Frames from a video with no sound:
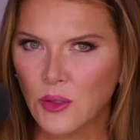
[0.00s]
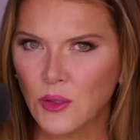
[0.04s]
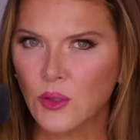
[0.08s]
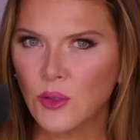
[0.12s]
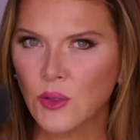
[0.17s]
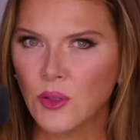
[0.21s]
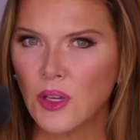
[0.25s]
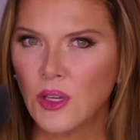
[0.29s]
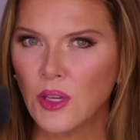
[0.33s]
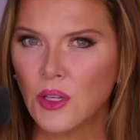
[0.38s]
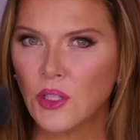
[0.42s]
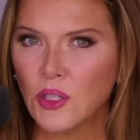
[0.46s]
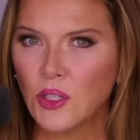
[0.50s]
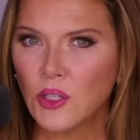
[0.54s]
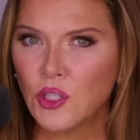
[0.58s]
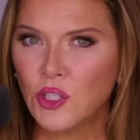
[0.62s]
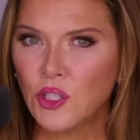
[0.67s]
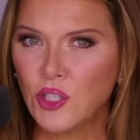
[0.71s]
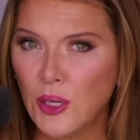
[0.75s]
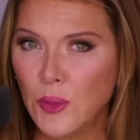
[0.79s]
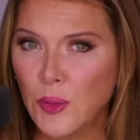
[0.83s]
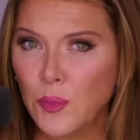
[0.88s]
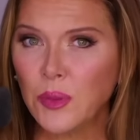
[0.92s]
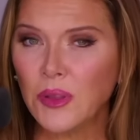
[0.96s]
News
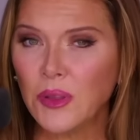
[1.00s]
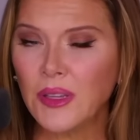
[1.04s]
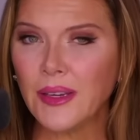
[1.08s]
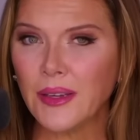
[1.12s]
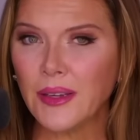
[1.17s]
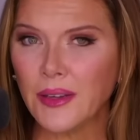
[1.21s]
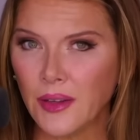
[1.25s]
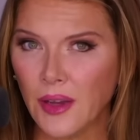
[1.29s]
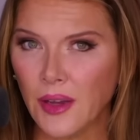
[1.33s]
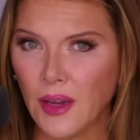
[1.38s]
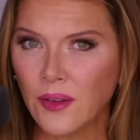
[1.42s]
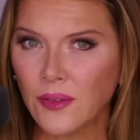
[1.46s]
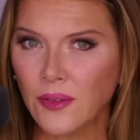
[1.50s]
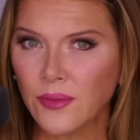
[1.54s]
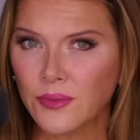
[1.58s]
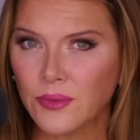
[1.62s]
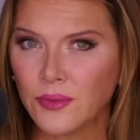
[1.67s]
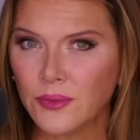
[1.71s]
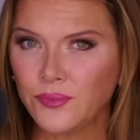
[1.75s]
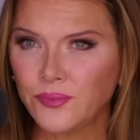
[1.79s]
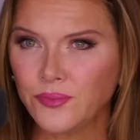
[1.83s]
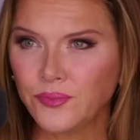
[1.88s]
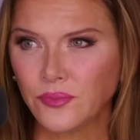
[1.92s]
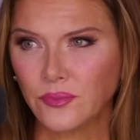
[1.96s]
cheaply
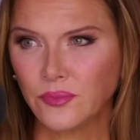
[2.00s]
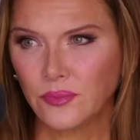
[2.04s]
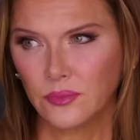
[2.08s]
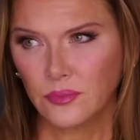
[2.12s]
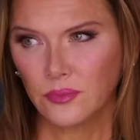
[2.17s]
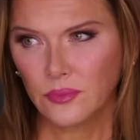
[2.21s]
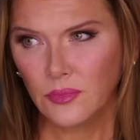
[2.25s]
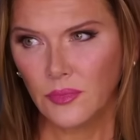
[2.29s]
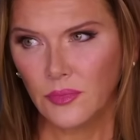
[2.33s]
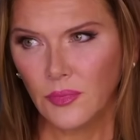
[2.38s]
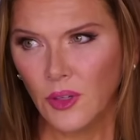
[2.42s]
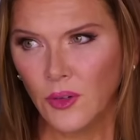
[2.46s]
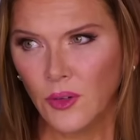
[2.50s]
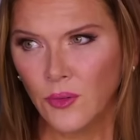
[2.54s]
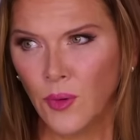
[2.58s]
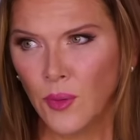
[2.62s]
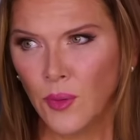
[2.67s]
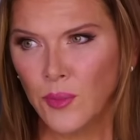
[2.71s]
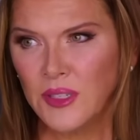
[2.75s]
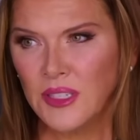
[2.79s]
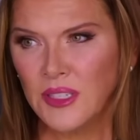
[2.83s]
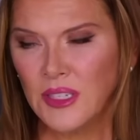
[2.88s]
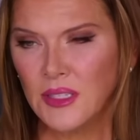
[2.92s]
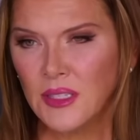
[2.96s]
enough
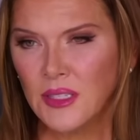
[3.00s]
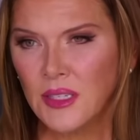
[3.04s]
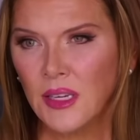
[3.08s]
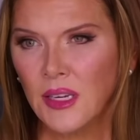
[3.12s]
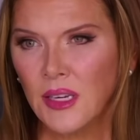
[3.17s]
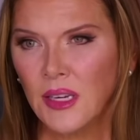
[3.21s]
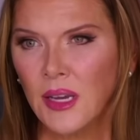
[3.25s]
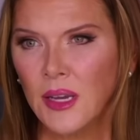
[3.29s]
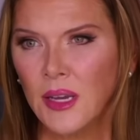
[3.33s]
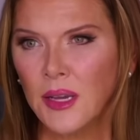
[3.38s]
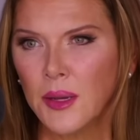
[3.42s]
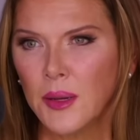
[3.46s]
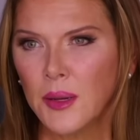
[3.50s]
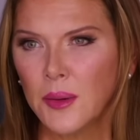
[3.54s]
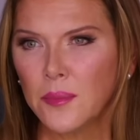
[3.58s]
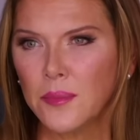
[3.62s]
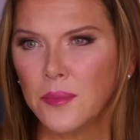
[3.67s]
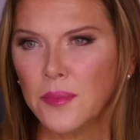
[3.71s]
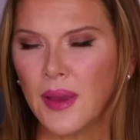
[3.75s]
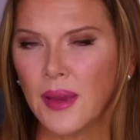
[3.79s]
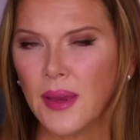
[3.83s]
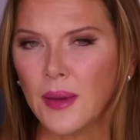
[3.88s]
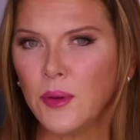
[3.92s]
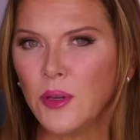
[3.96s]
from Disney,
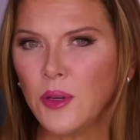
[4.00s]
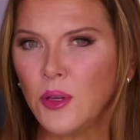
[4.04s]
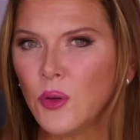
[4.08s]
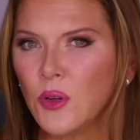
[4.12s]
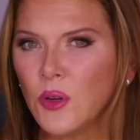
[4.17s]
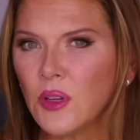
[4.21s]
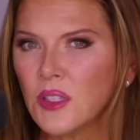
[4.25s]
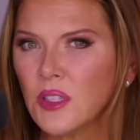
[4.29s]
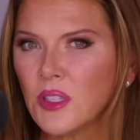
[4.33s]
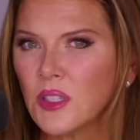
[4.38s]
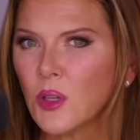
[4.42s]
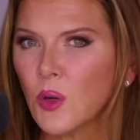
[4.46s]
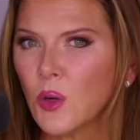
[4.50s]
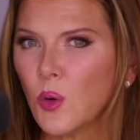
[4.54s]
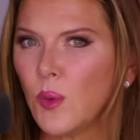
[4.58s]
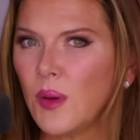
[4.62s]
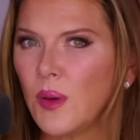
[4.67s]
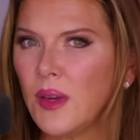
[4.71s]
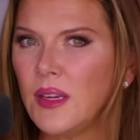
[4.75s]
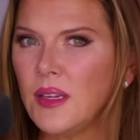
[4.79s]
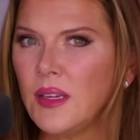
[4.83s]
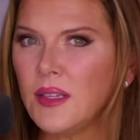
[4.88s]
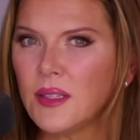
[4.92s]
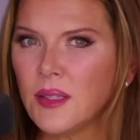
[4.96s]
maybe you can
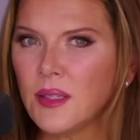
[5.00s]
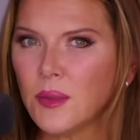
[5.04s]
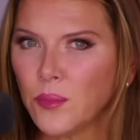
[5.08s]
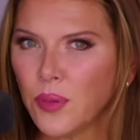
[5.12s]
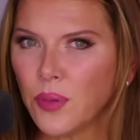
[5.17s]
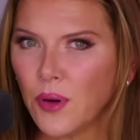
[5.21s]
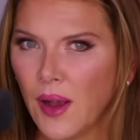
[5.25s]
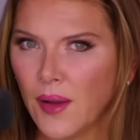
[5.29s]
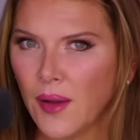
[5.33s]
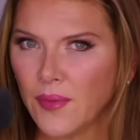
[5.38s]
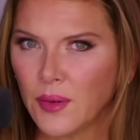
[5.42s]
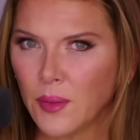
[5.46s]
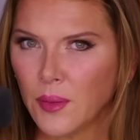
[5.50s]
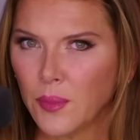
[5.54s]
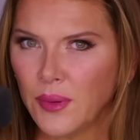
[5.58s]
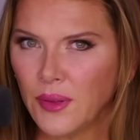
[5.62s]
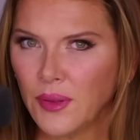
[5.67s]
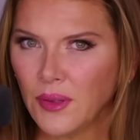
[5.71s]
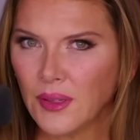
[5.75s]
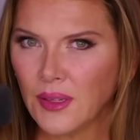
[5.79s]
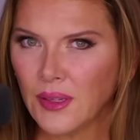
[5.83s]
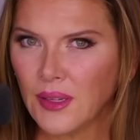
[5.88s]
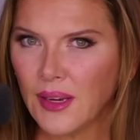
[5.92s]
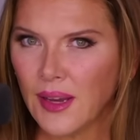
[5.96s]
squeeze some
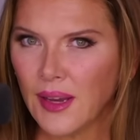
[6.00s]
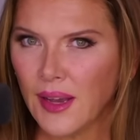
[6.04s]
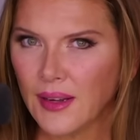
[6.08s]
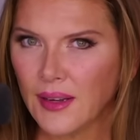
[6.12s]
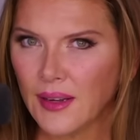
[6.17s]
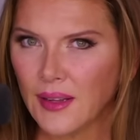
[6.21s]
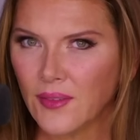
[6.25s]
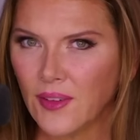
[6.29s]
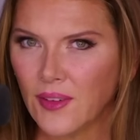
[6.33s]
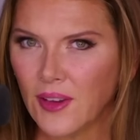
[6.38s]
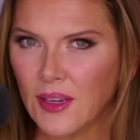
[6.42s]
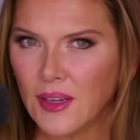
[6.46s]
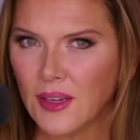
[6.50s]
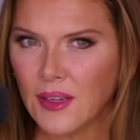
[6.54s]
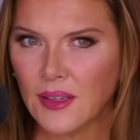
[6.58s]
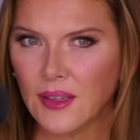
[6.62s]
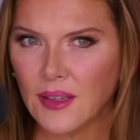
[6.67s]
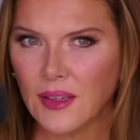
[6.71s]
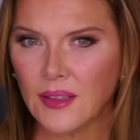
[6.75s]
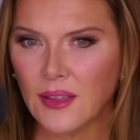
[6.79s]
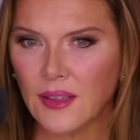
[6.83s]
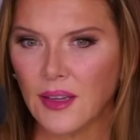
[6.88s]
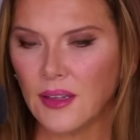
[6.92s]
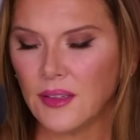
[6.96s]
profitability out of it
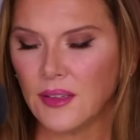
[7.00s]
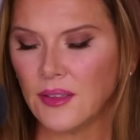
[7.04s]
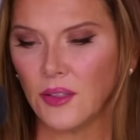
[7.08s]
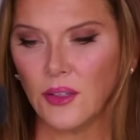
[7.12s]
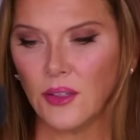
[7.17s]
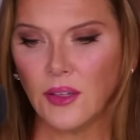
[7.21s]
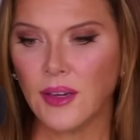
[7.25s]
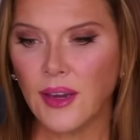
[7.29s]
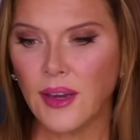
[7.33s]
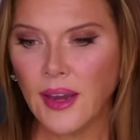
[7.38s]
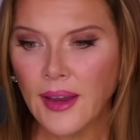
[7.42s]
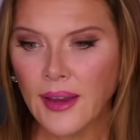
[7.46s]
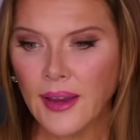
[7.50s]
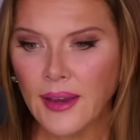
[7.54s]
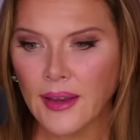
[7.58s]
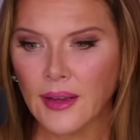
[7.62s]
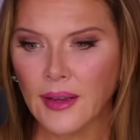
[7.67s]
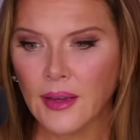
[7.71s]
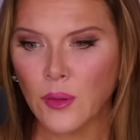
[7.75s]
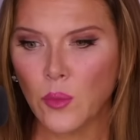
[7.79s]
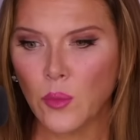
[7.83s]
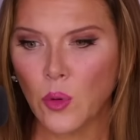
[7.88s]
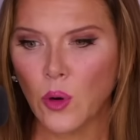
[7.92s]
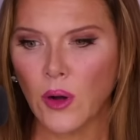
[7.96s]
until you can't
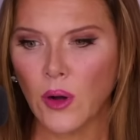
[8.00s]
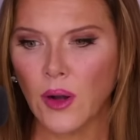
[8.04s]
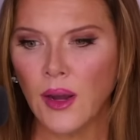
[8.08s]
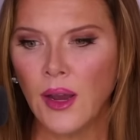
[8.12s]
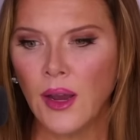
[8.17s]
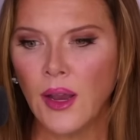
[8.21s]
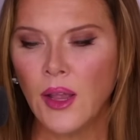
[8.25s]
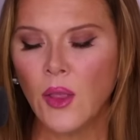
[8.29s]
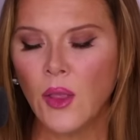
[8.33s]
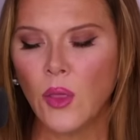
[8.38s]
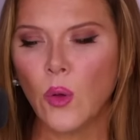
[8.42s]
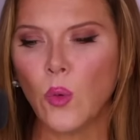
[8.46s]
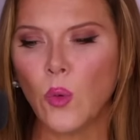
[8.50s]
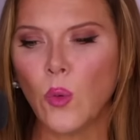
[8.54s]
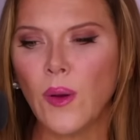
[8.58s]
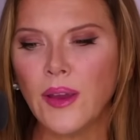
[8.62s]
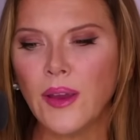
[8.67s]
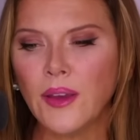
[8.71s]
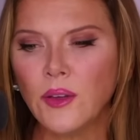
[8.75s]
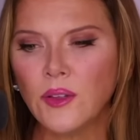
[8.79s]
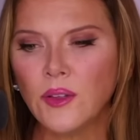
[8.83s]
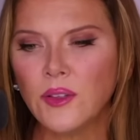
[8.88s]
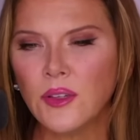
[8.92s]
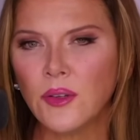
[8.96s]
anymore. The way
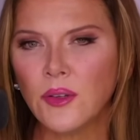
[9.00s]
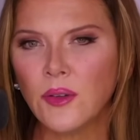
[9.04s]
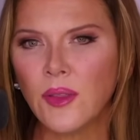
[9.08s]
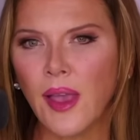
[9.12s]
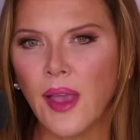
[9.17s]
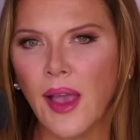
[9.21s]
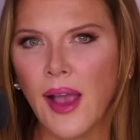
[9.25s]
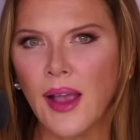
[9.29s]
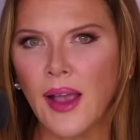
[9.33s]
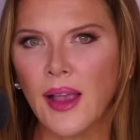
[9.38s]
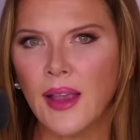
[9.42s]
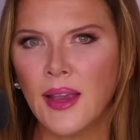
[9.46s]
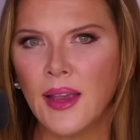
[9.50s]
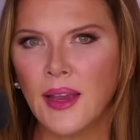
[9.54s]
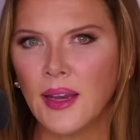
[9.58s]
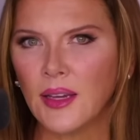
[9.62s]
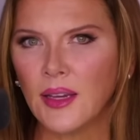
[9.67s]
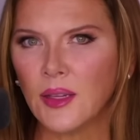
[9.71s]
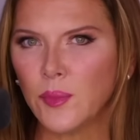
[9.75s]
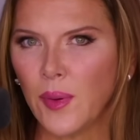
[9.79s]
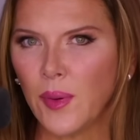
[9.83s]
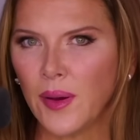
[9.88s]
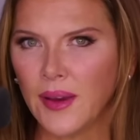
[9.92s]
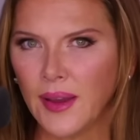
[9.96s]
you do that
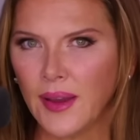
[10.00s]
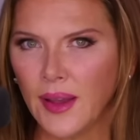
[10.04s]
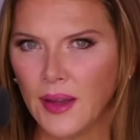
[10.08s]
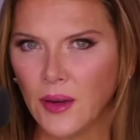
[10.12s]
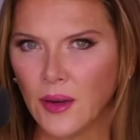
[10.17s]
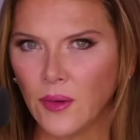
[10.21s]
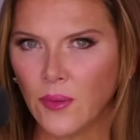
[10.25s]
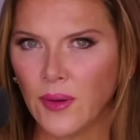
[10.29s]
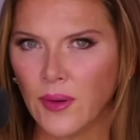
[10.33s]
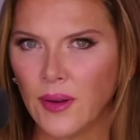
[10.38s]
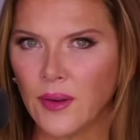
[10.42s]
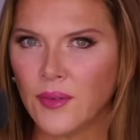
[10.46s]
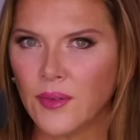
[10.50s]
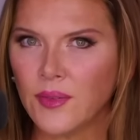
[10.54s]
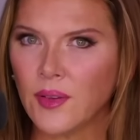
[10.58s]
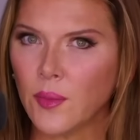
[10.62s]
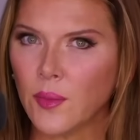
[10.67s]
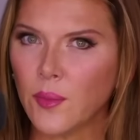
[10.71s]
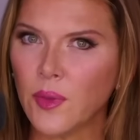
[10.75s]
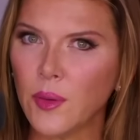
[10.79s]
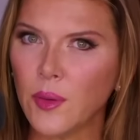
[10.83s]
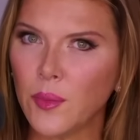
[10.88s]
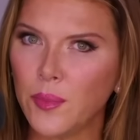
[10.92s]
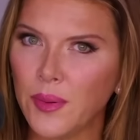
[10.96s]
is by getting rid of
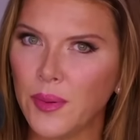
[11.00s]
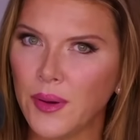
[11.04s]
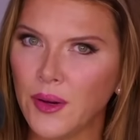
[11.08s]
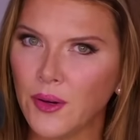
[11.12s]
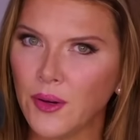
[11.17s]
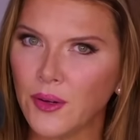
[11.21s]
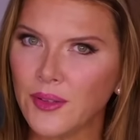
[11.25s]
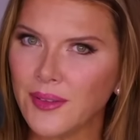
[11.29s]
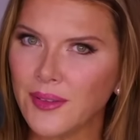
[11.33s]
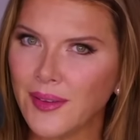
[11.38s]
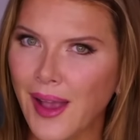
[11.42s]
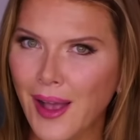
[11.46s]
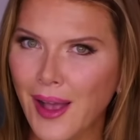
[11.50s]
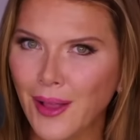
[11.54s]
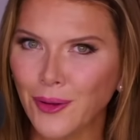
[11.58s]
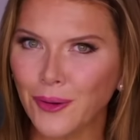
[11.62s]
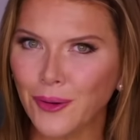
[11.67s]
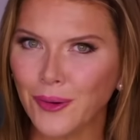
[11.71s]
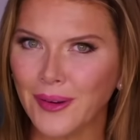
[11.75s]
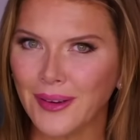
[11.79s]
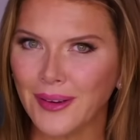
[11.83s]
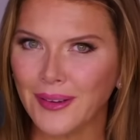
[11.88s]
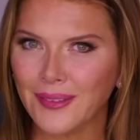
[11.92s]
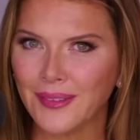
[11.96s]
some of the bigger
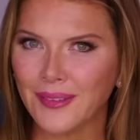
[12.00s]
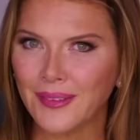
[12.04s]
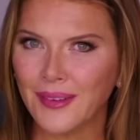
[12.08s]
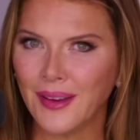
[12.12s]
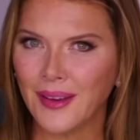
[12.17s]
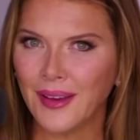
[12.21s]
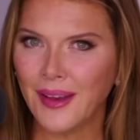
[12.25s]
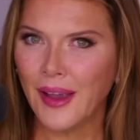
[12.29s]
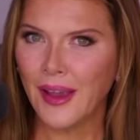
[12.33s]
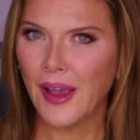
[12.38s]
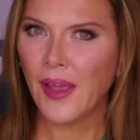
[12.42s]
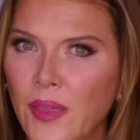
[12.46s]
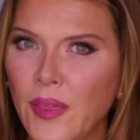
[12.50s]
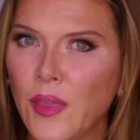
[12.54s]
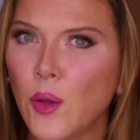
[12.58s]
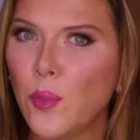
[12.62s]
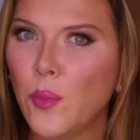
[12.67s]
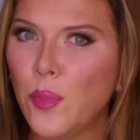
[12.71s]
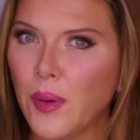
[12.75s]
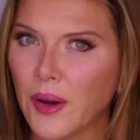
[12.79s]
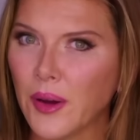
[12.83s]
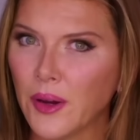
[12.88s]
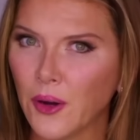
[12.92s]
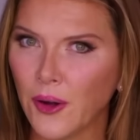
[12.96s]
salaries and the
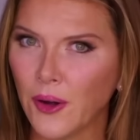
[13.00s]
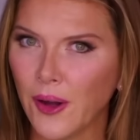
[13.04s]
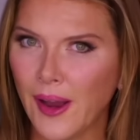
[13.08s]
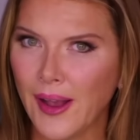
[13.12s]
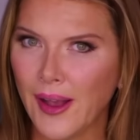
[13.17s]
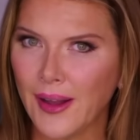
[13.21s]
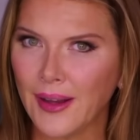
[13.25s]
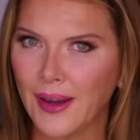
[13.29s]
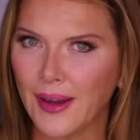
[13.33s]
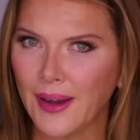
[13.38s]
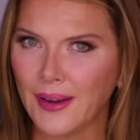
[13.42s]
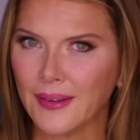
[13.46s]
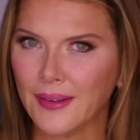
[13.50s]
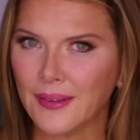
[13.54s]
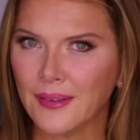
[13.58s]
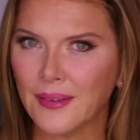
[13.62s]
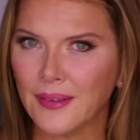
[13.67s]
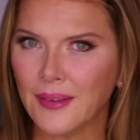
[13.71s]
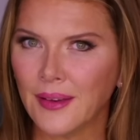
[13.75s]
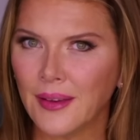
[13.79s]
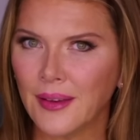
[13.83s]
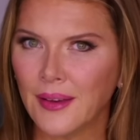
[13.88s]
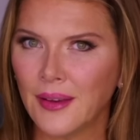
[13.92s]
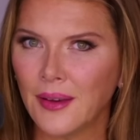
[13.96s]
bigger
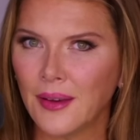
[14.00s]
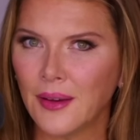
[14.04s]
headaches,